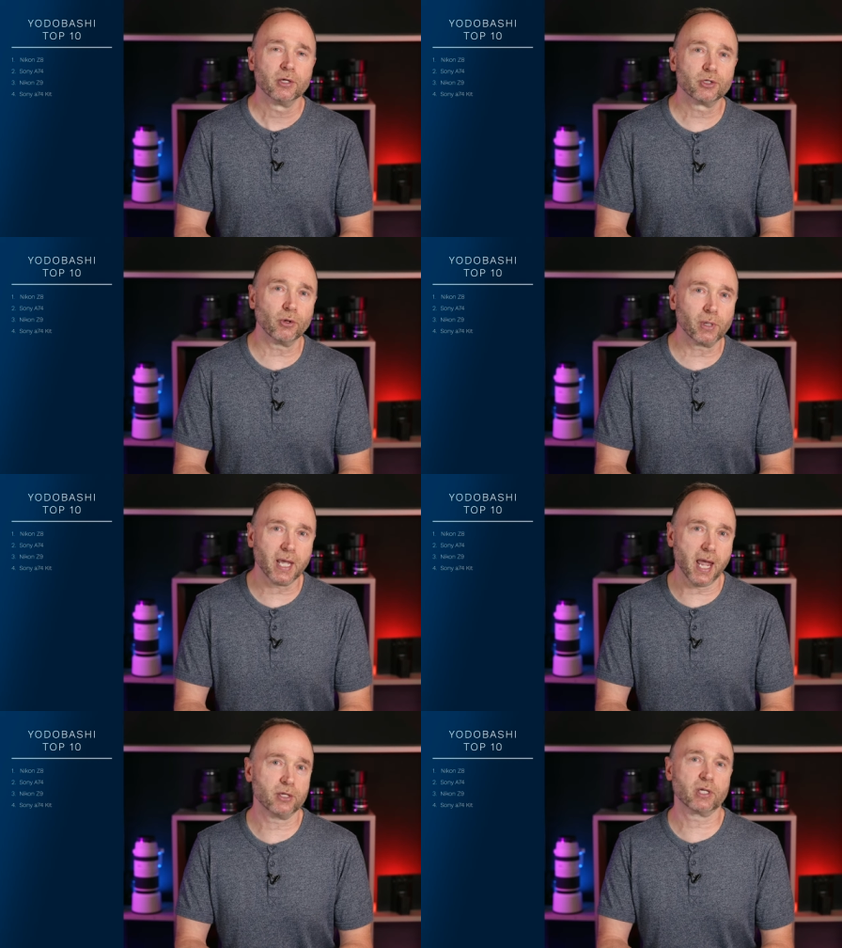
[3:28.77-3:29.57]

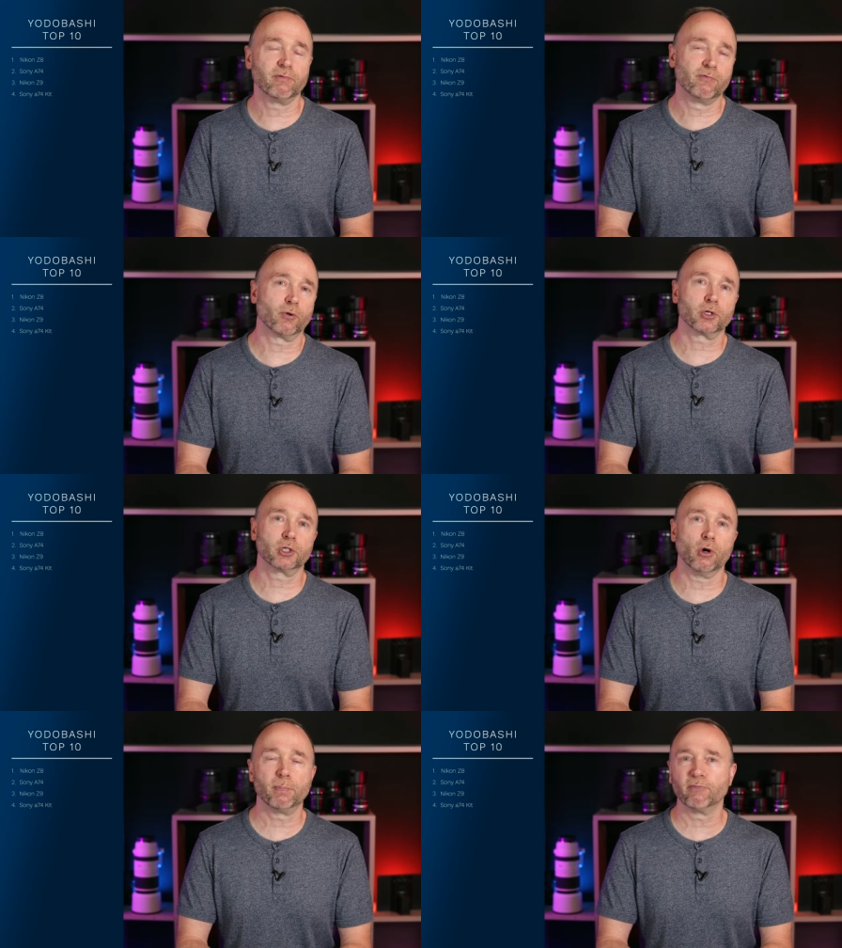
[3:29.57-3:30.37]
Sony A seven four to
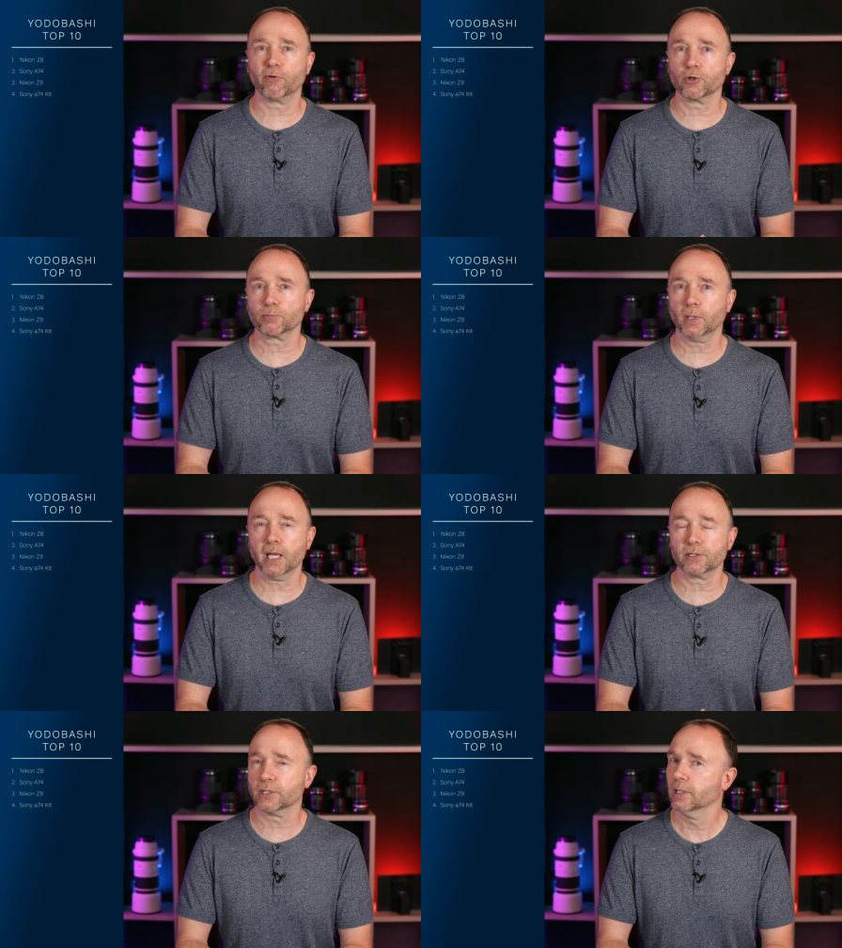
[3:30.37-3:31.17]
show up in first
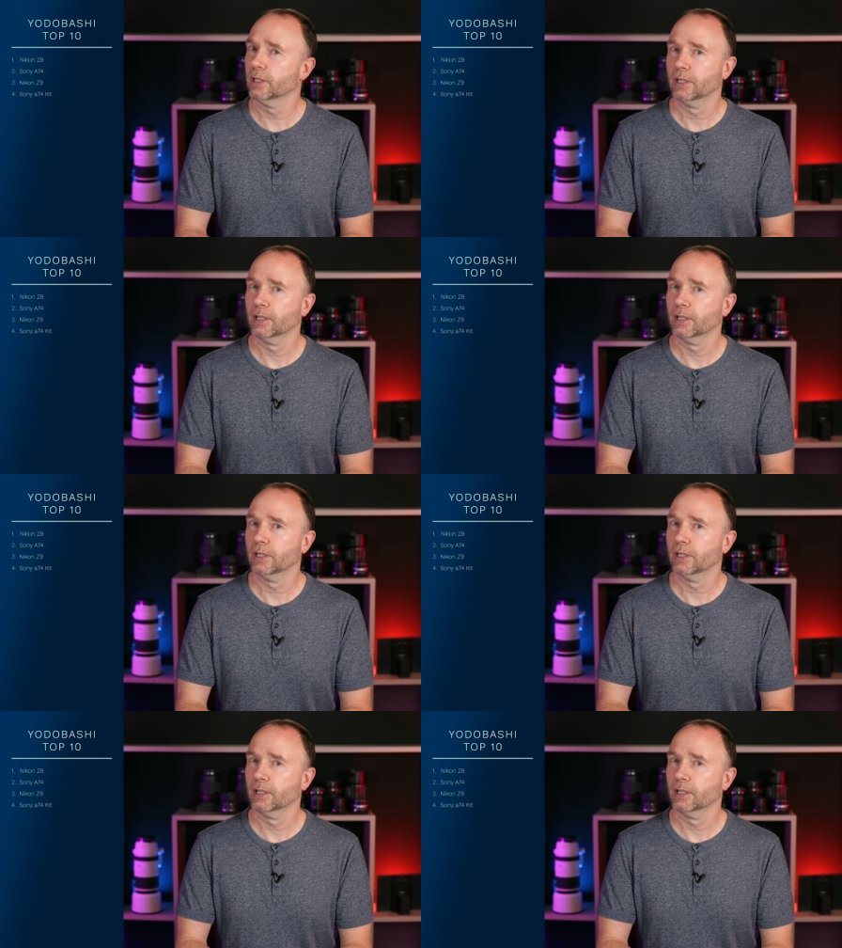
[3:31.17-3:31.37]
place.